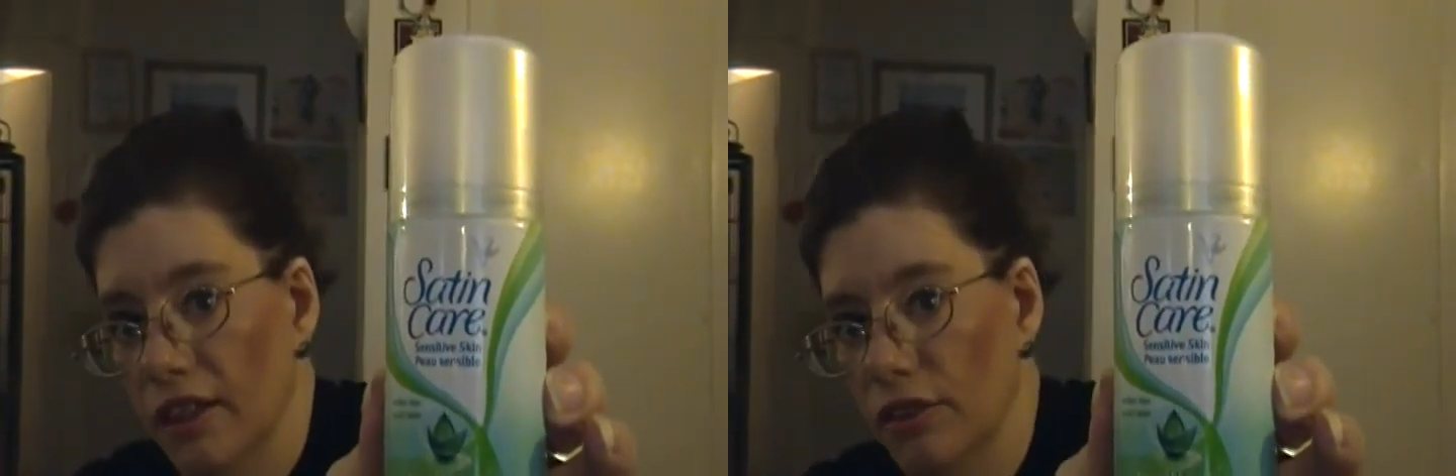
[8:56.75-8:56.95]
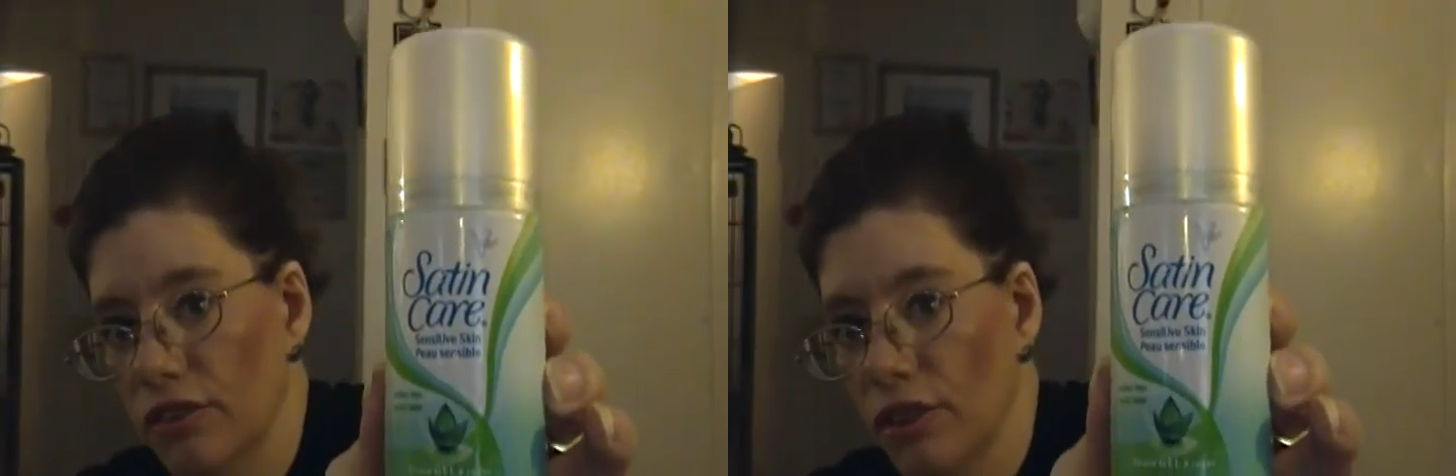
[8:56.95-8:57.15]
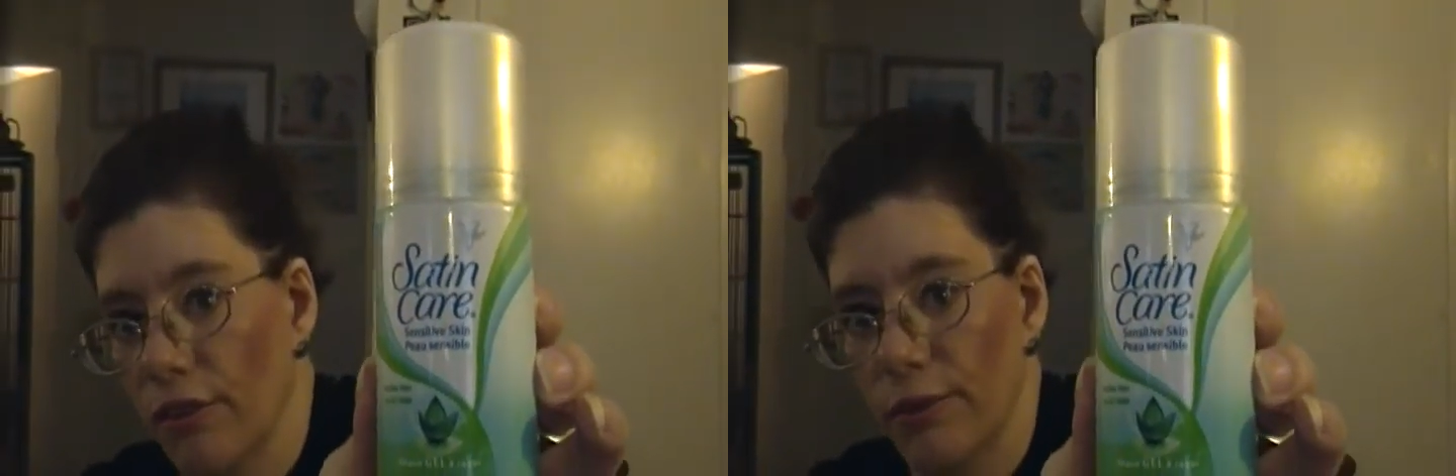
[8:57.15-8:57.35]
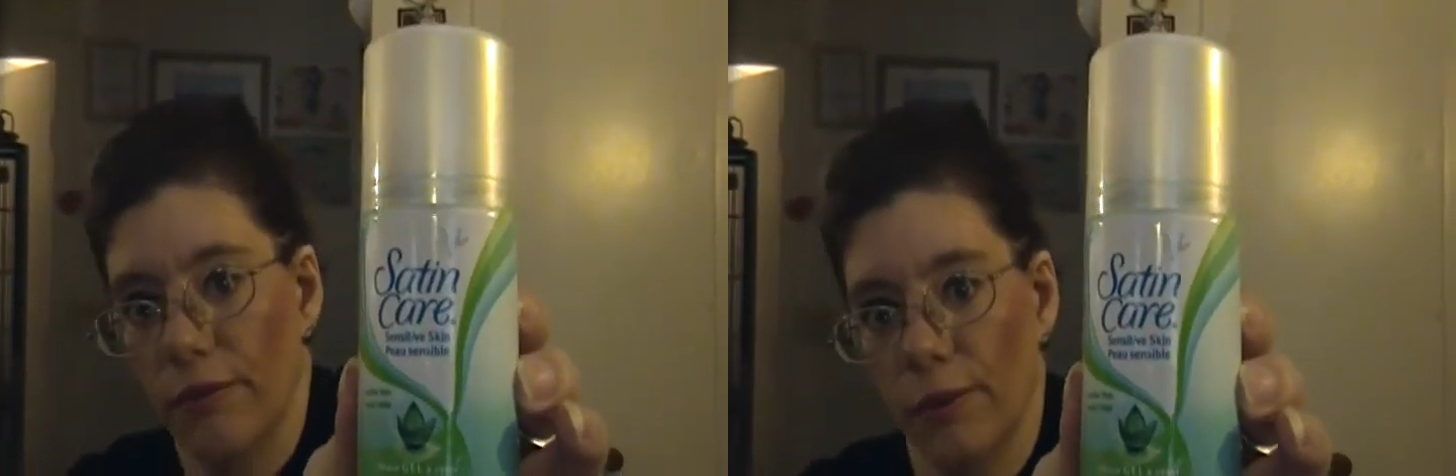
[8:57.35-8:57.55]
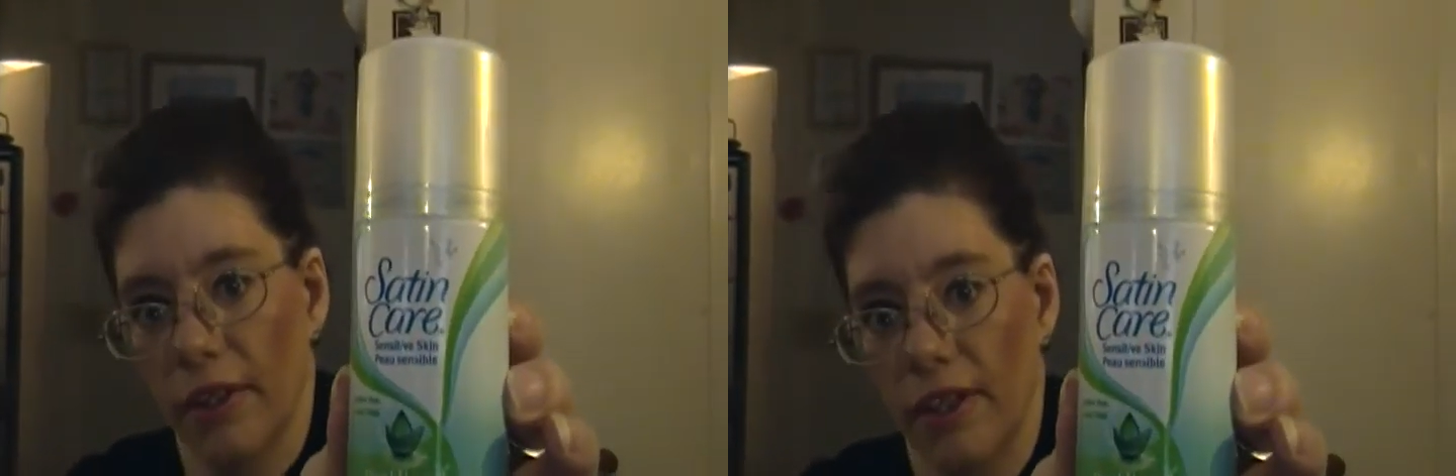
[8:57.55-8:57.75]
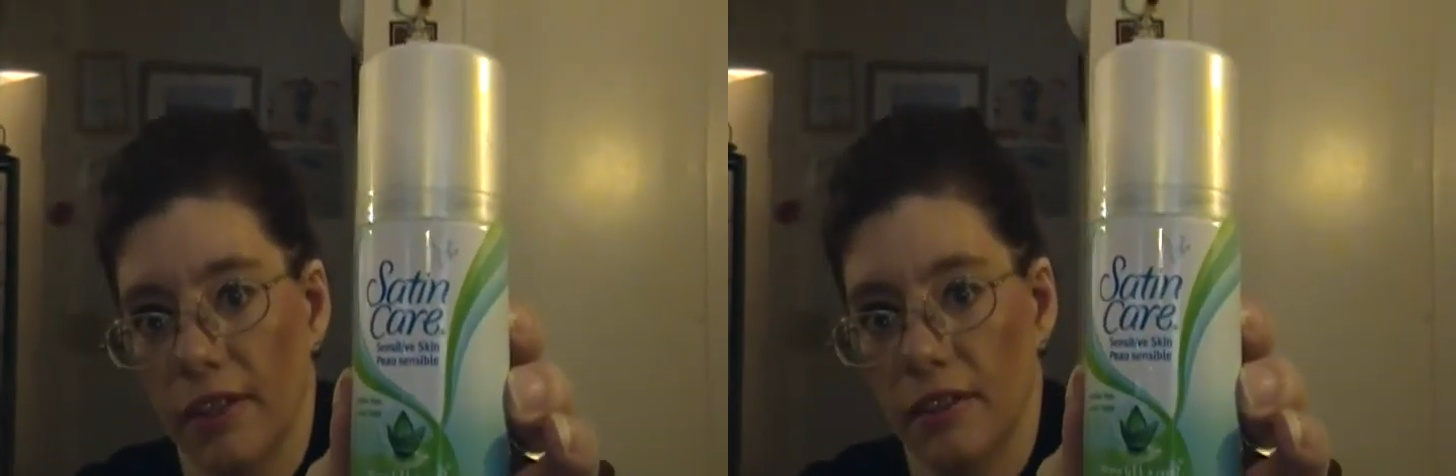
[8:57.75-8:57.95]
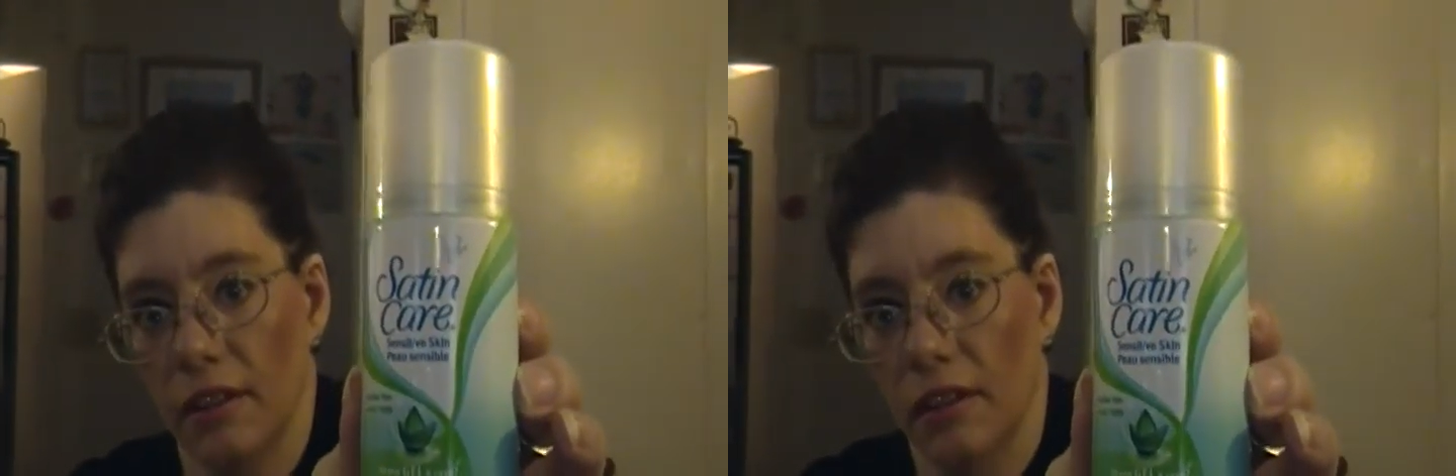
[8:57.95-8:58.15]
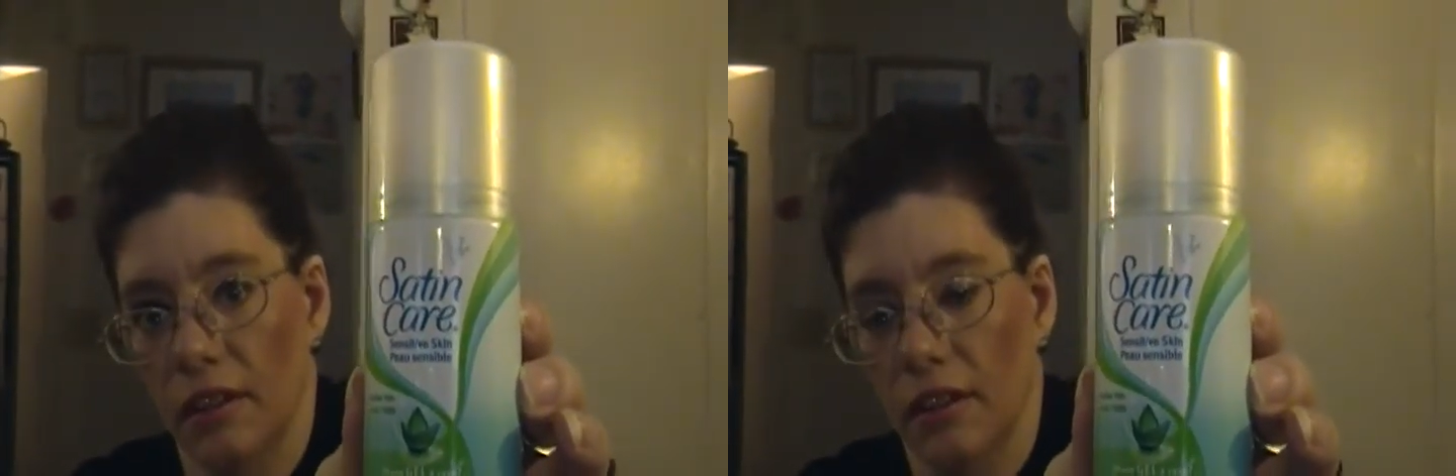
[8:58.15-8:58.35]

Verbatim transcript: I usually go three, four days.